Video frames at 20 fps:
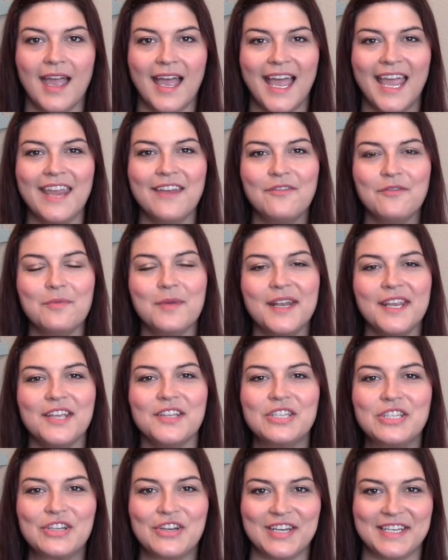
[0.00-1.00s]
Hi everybody,
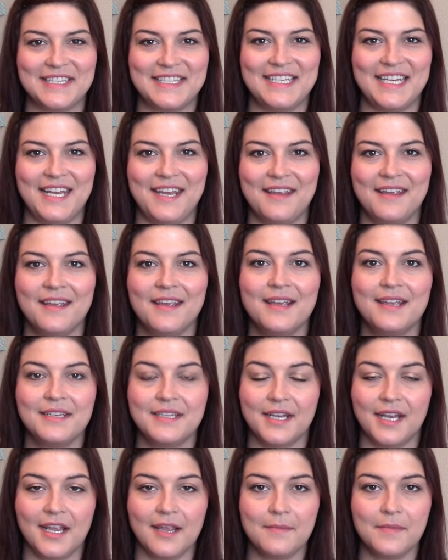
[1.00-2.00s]
it's Christy.
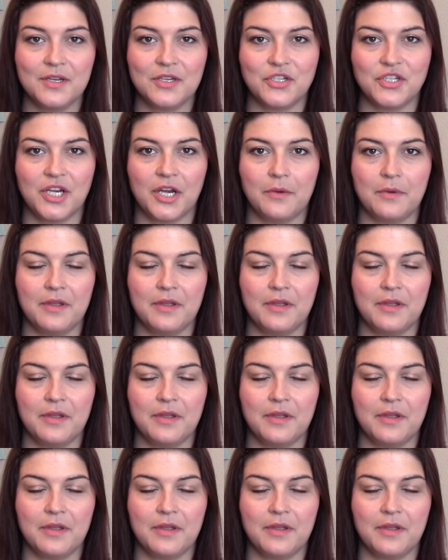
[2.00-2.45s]
Today I'm going to share